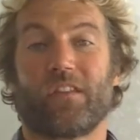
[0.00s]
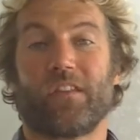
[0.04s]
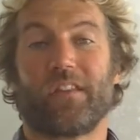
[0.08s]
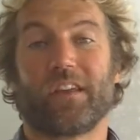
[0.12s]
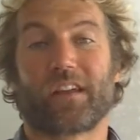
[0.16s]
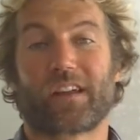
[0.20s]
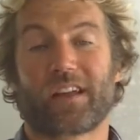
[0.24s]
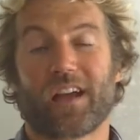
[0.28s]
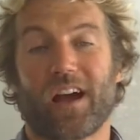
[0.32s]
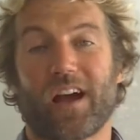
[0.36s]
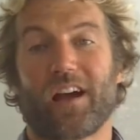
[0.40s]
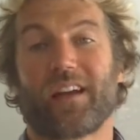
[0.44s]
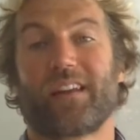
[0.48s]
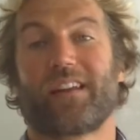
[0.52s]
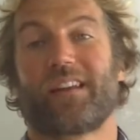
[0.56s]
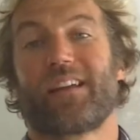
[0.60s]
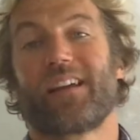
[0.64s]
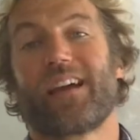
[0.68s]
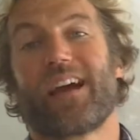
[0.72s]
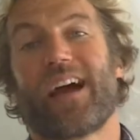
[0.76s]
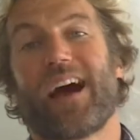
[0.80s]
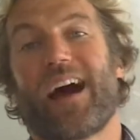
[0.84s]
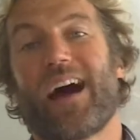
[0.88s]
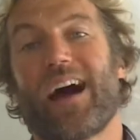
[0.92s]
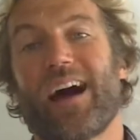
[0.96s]
The kite
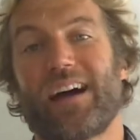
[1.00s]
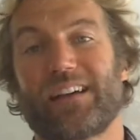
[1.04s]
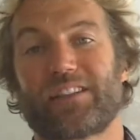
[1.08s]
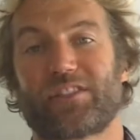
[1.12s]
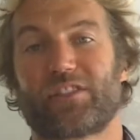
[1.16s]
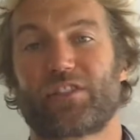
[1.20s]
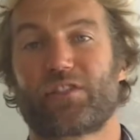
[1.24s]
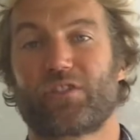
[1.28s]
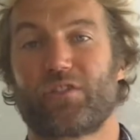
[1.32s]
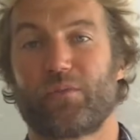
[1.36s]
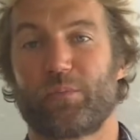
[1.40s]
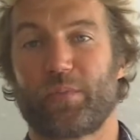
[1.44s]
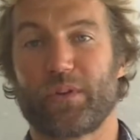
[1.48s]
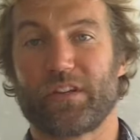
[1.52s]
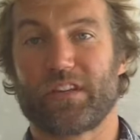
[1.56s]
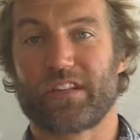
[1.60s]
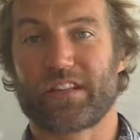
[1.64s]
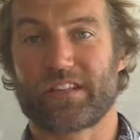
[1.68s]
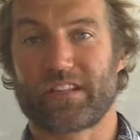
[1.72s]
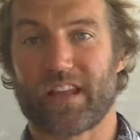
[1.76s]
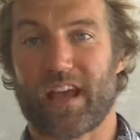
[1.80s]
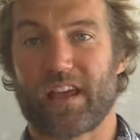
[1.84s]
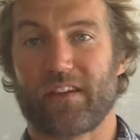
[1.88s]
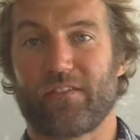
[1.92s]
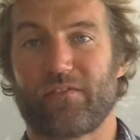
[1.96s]
has to be
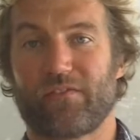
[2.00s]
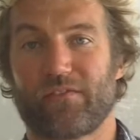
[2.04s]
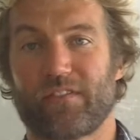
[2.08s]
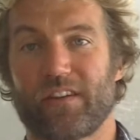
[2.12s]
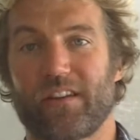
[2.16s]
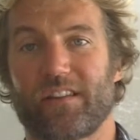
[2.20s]
safe.